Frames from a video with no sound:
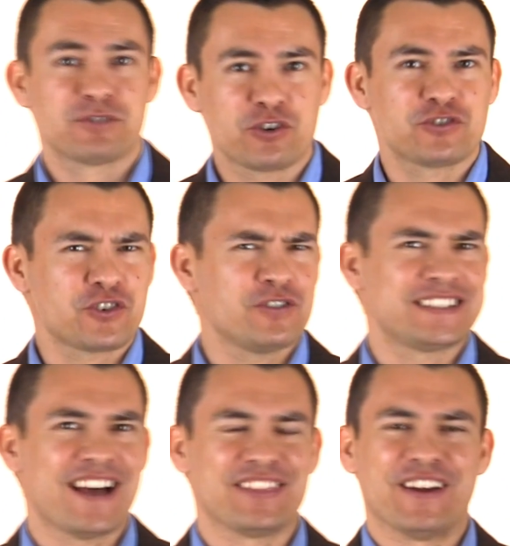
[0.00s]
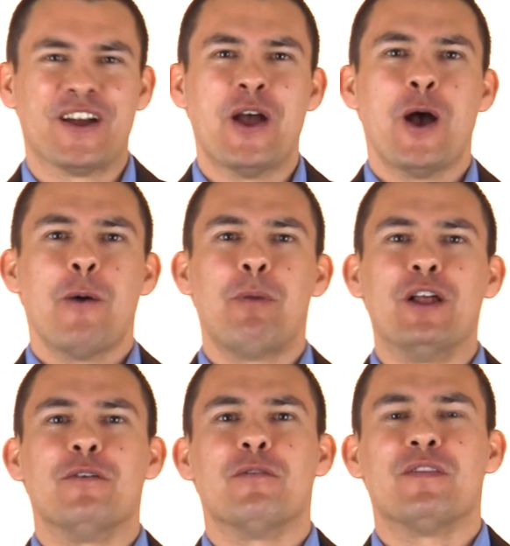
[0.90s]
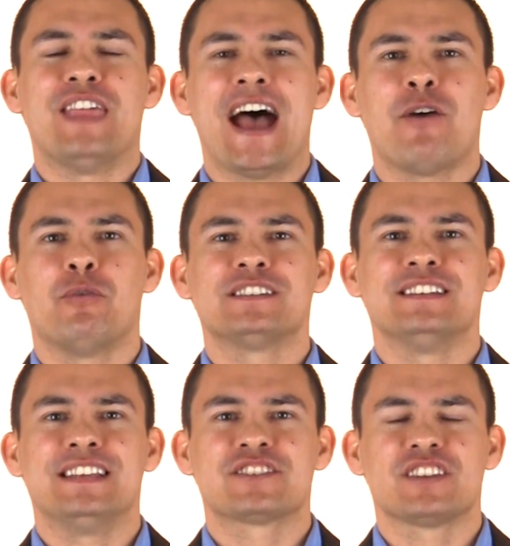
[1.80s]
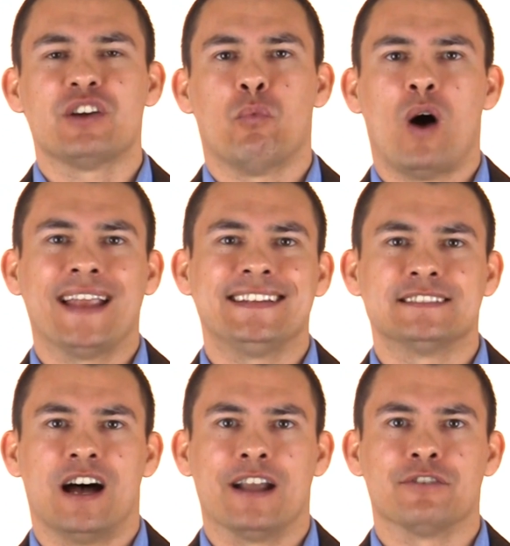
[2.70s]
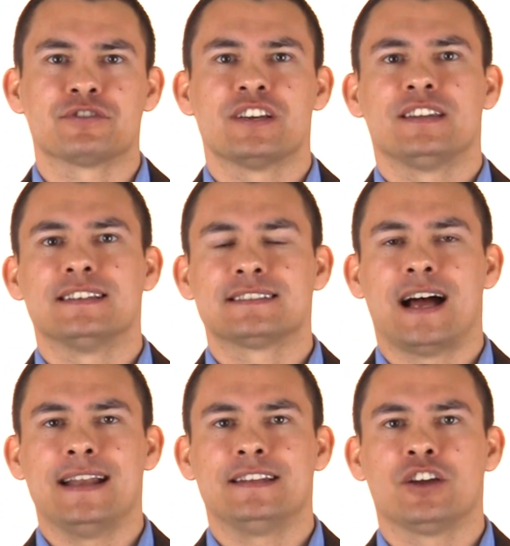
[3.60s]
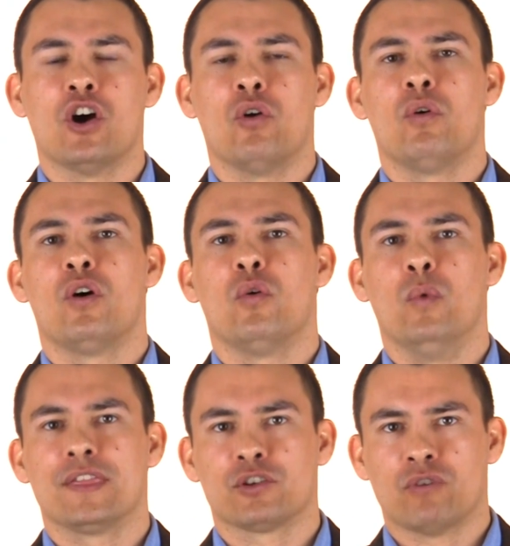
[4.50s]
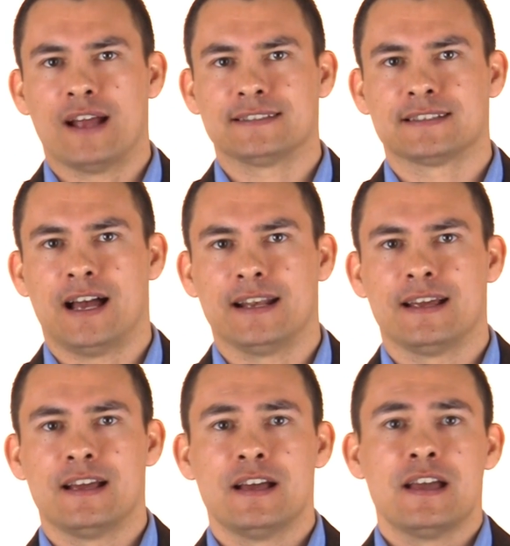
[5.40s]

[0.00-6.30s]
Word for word: Sure, sure, it's out there. But that was initially why designers decided to go with the right side.